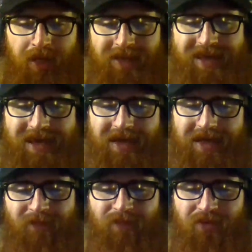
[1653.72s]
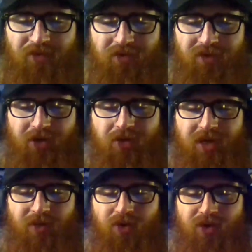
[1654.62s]
Yeah, I've been through the
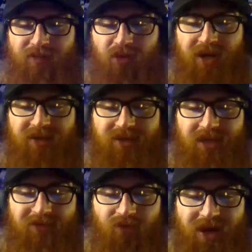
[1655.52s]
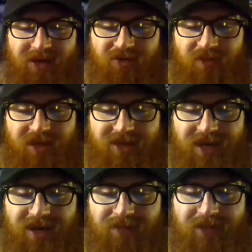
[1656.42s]
kooky wookie brain stuff way too many
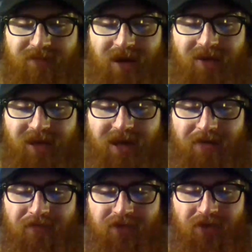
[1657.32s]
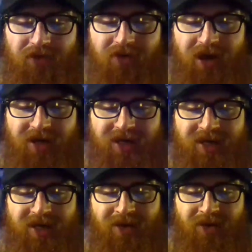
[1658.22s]
times in my life, so you're not
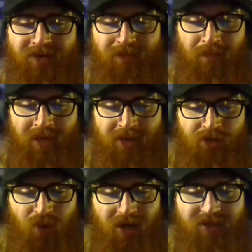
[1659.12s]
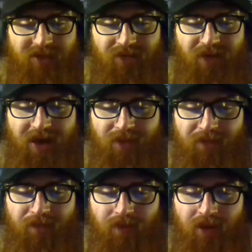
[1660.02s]
getting me twice on that
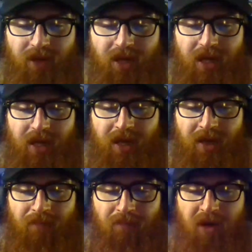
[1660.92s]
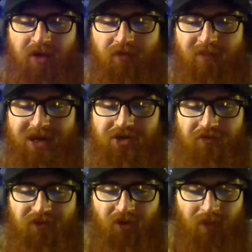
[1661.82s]
one. But if it makes you
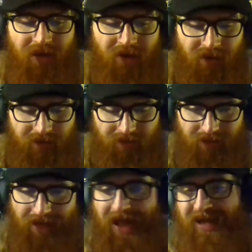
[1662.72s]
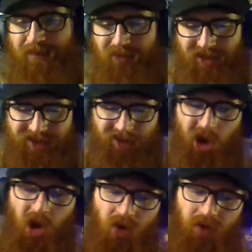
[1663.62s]
feel better, I can play
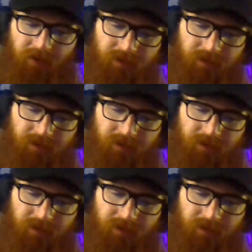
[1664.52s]
along.